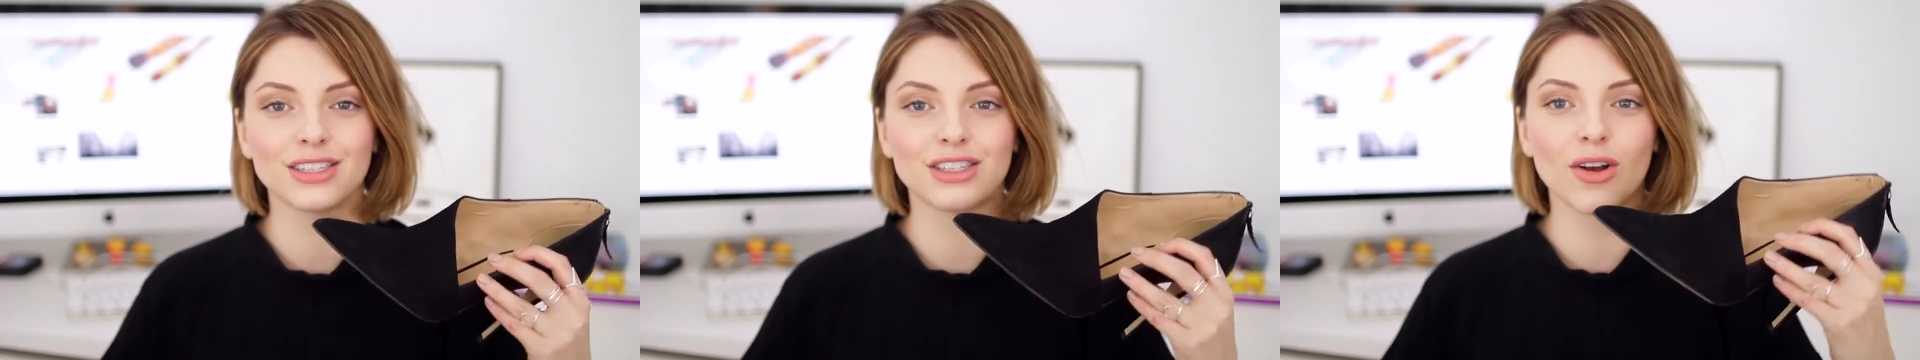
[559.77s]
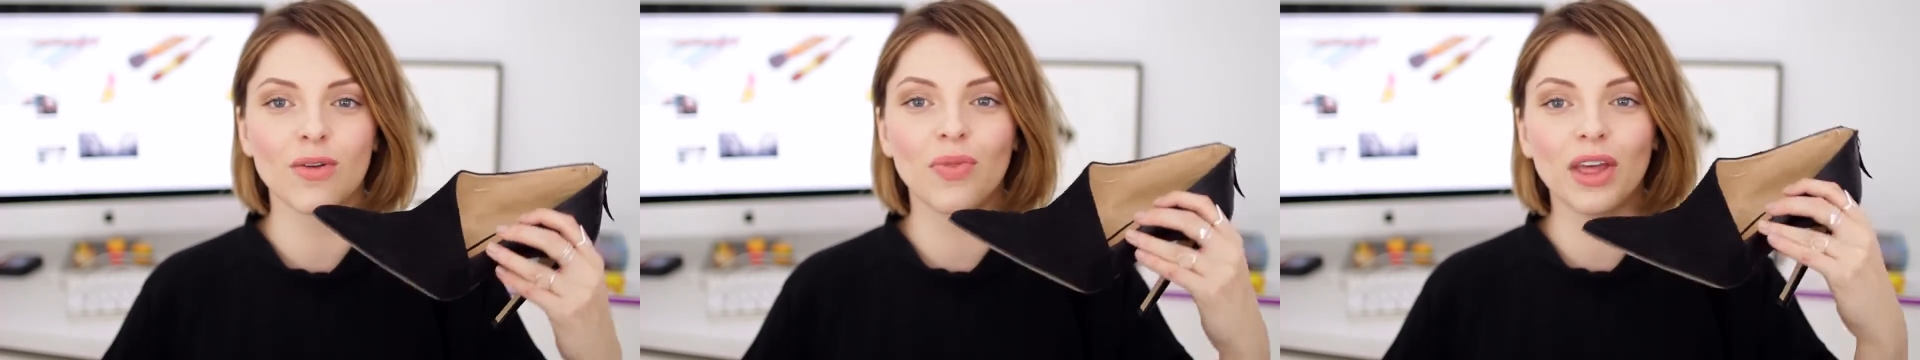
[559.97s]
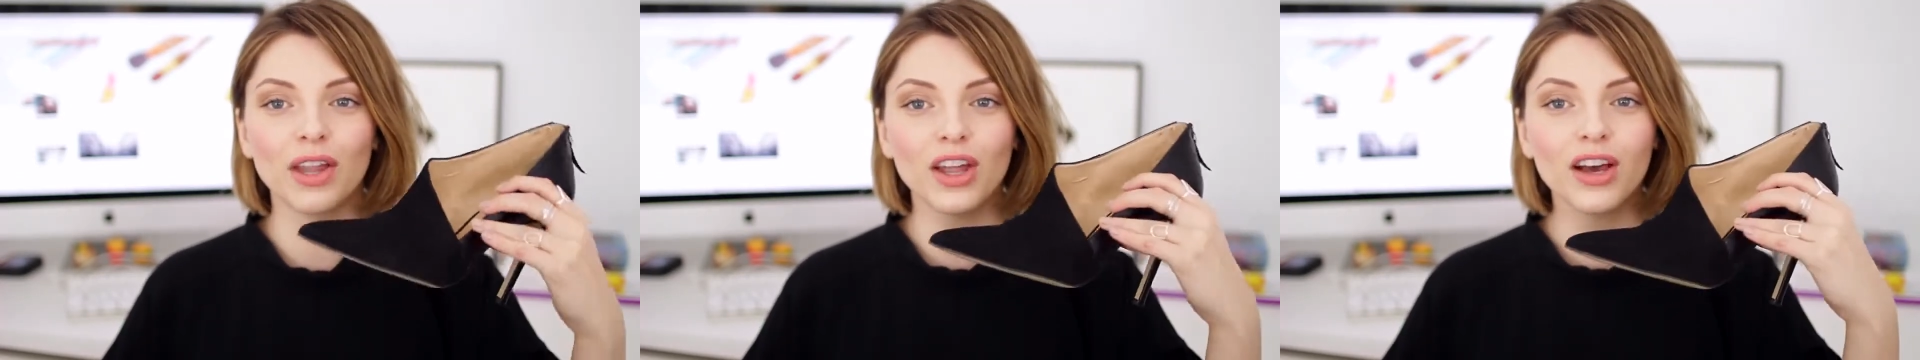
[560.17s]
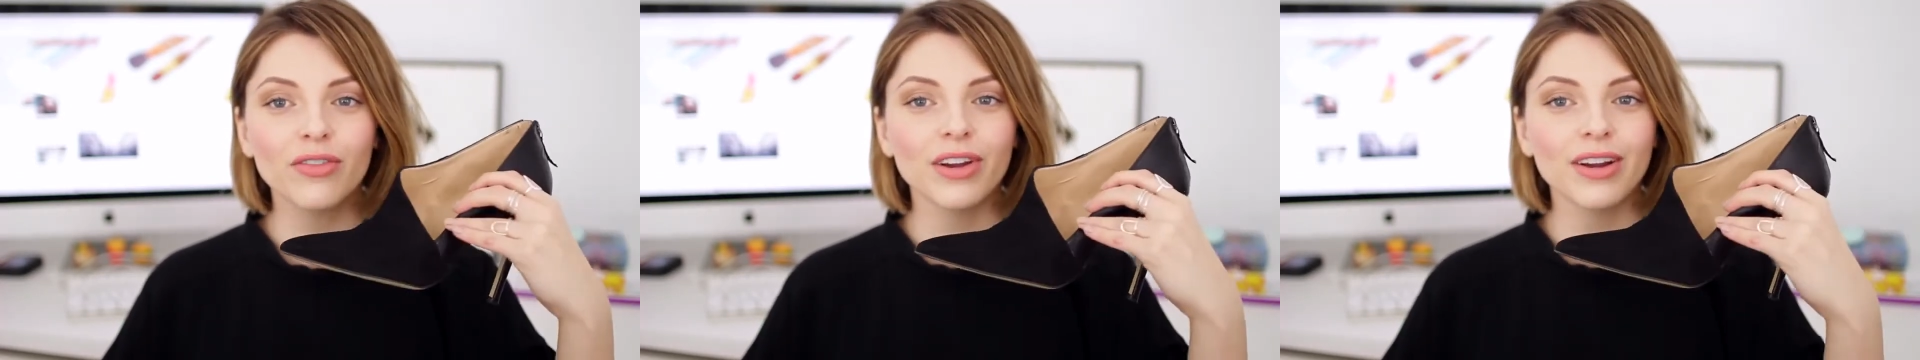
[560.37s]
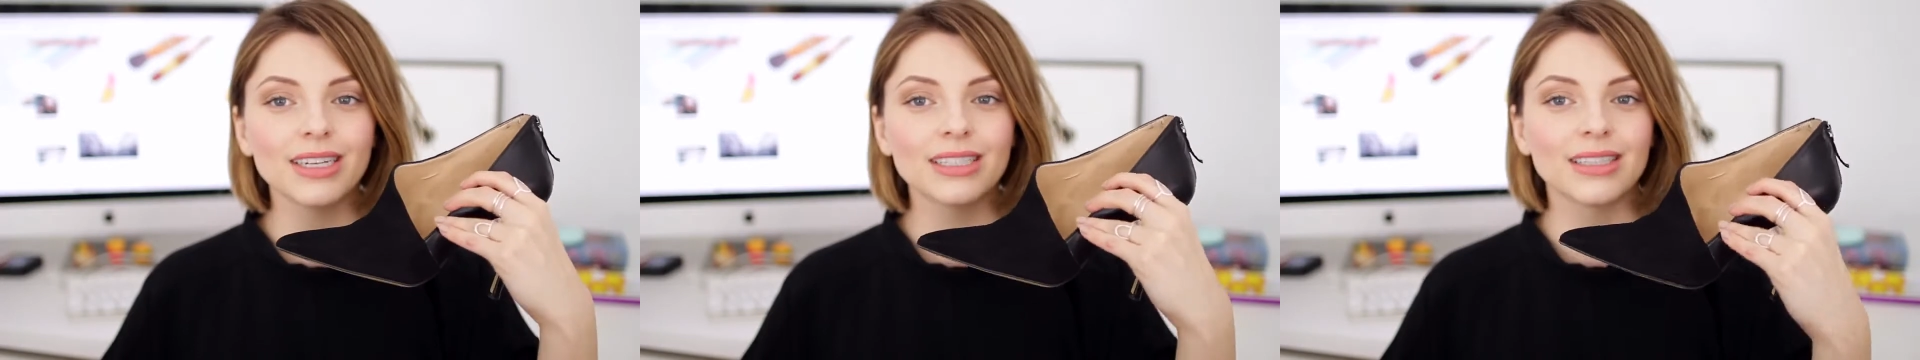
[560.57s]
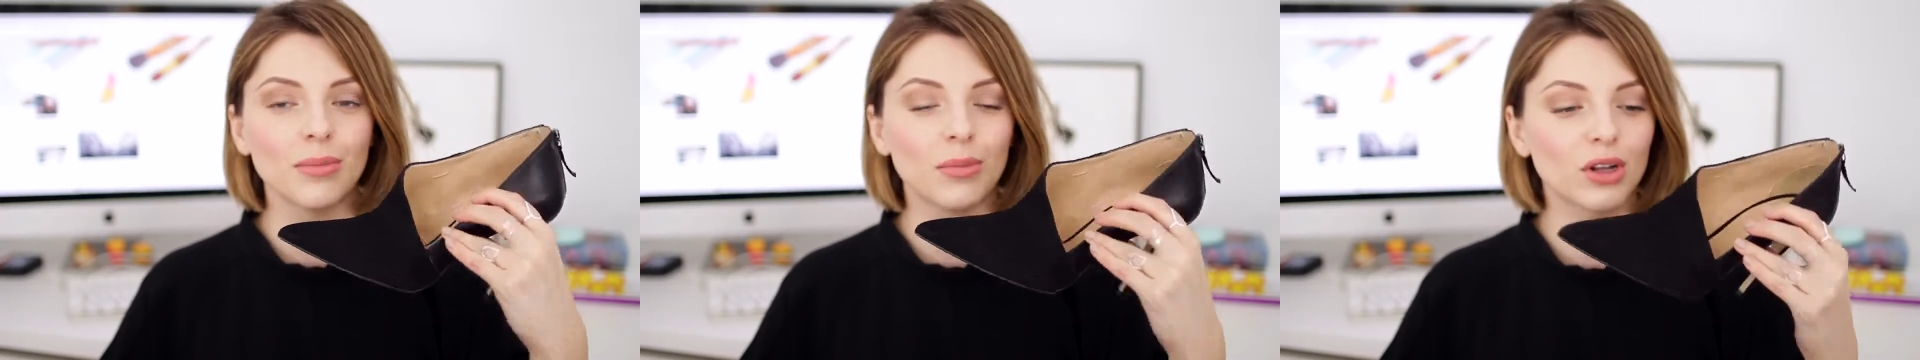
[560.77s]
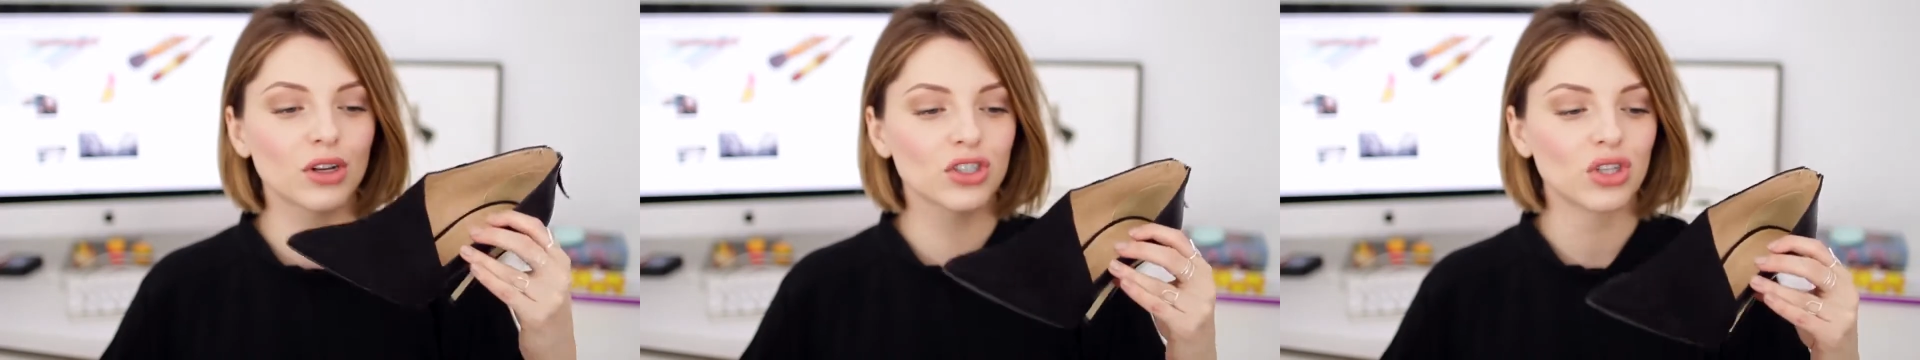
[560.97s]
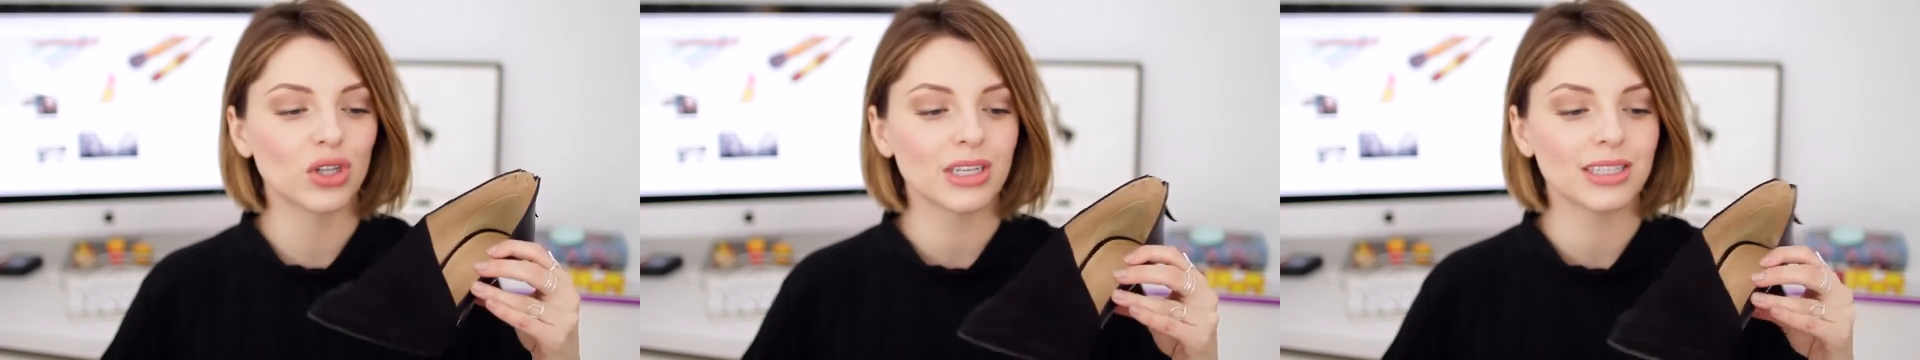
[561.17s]
So they look very
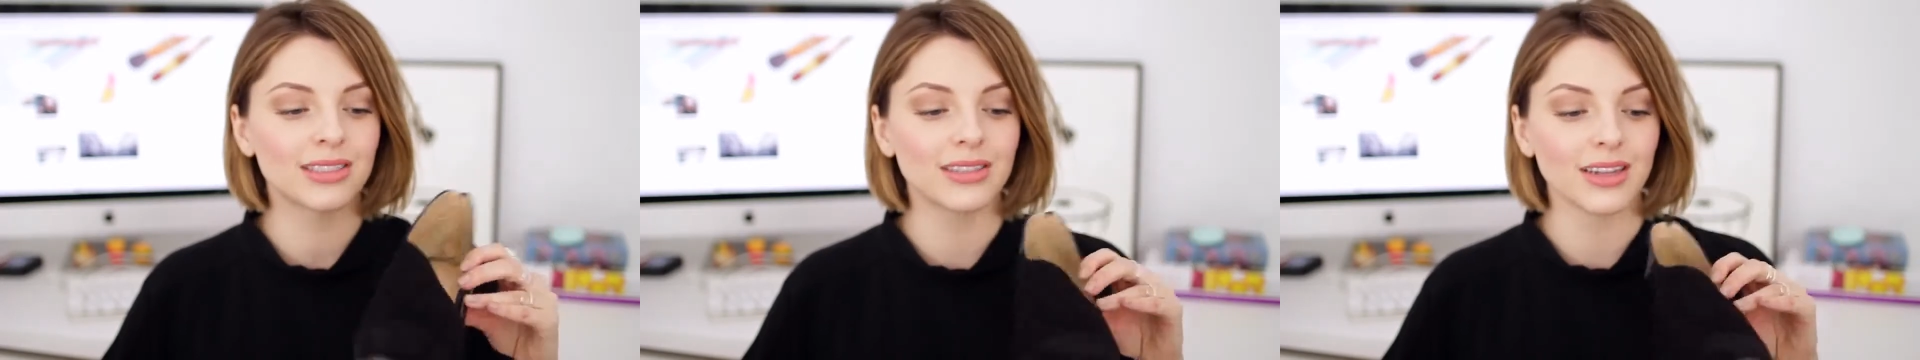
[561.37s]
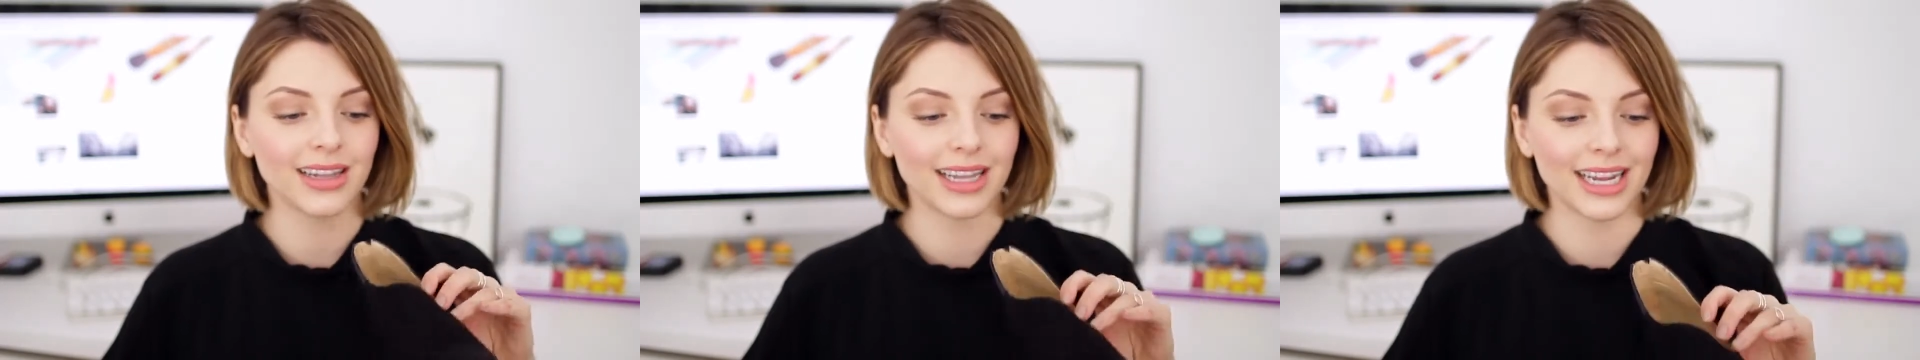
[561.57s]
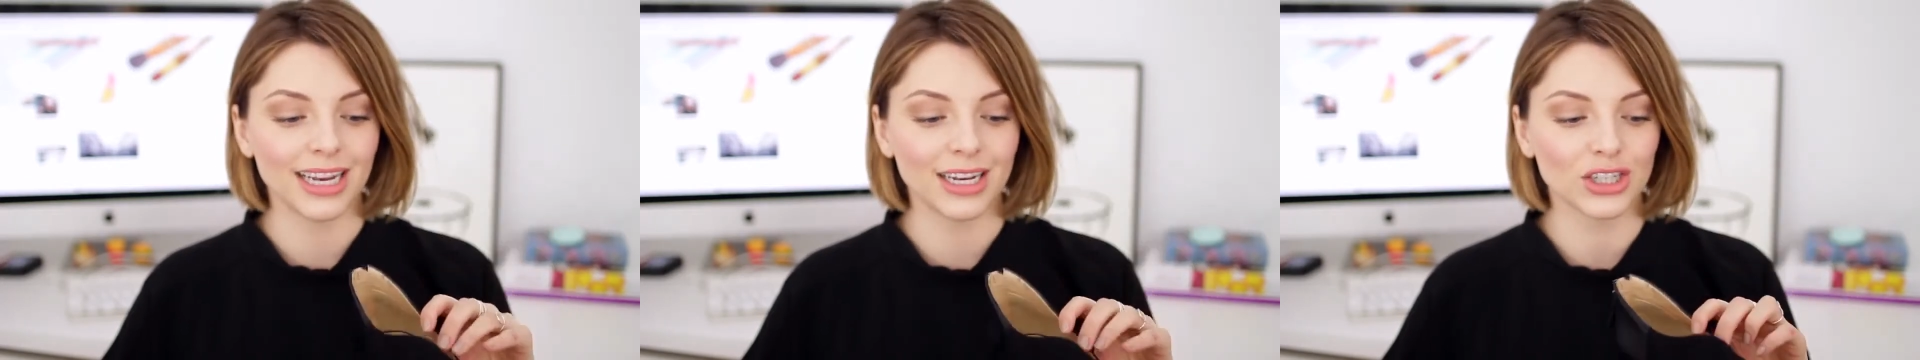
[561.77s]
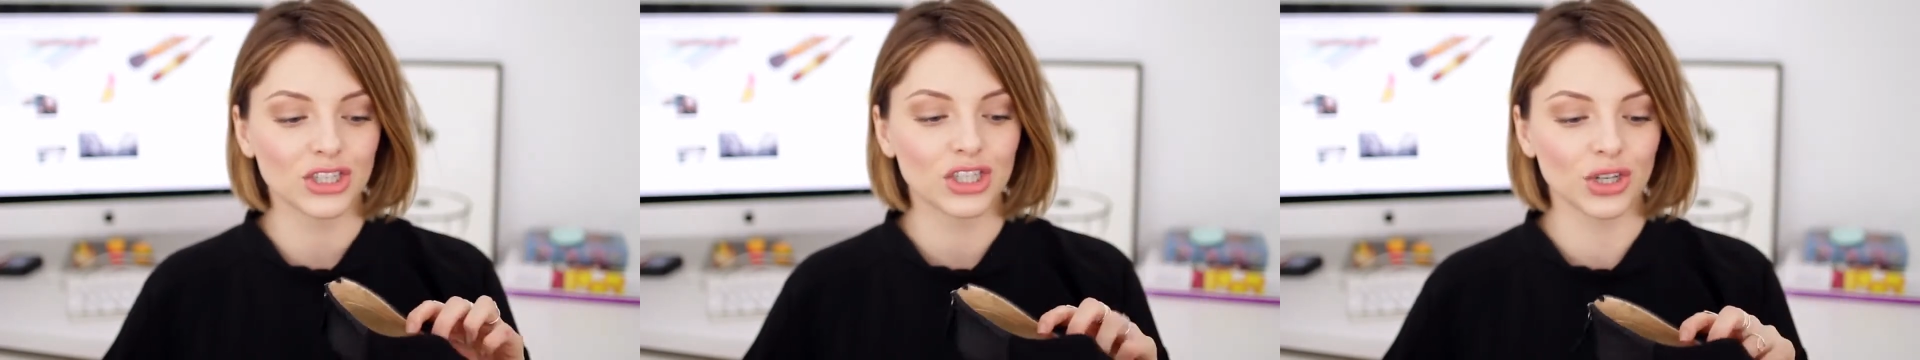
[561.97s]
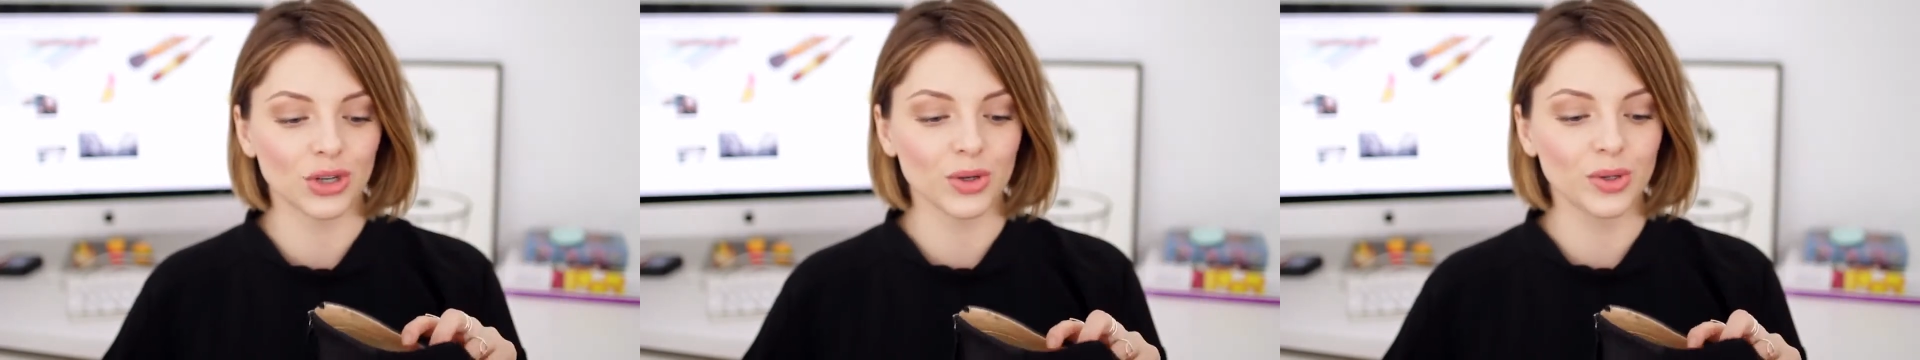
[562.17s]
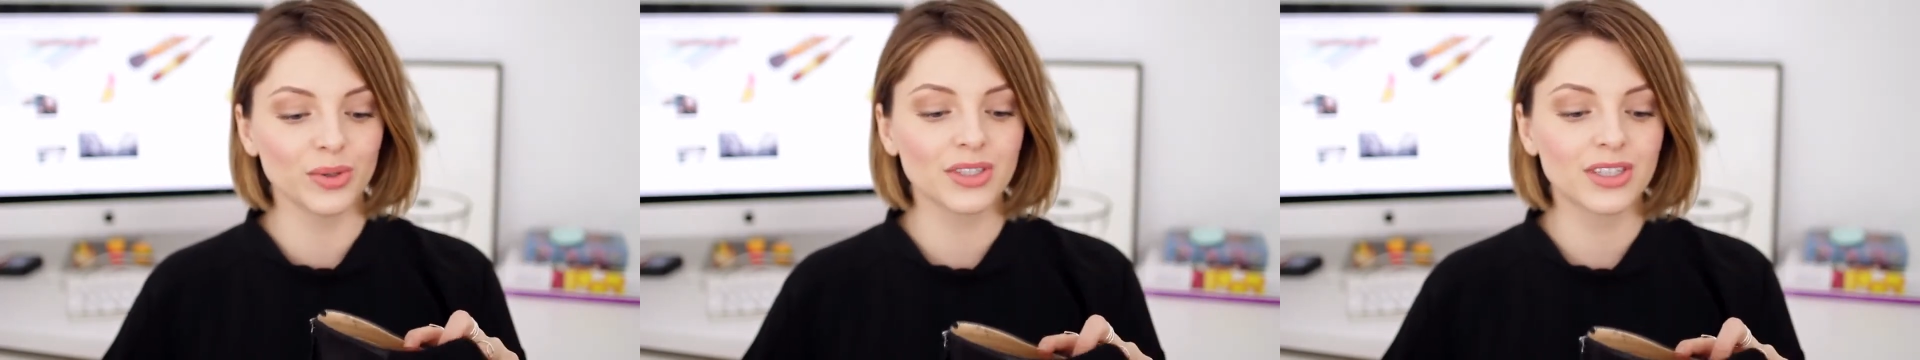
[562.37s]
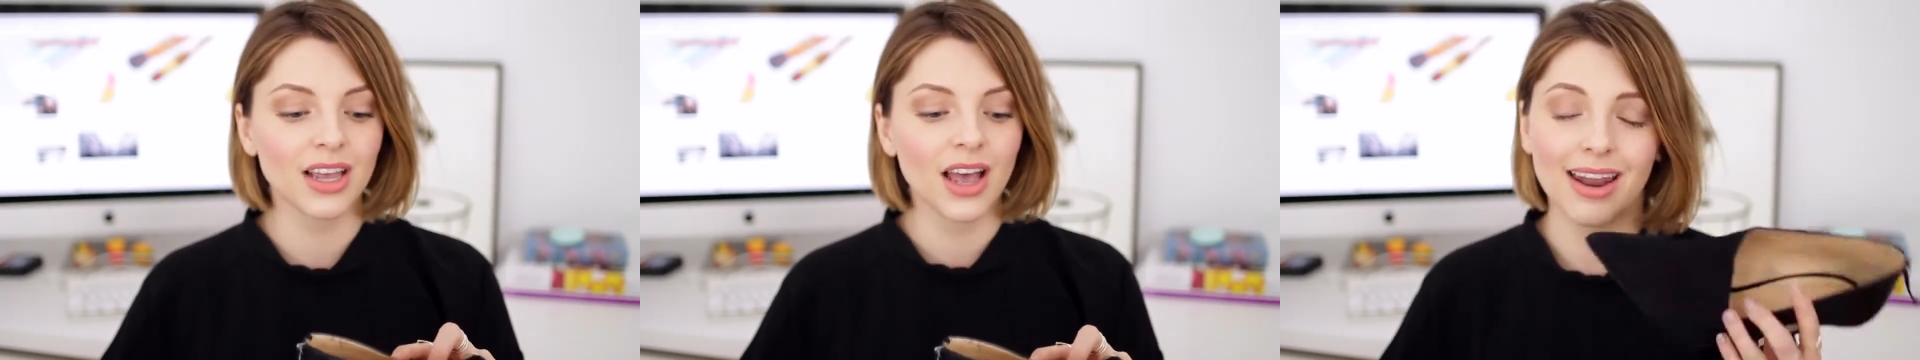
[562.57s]
similar to the Celine shoes.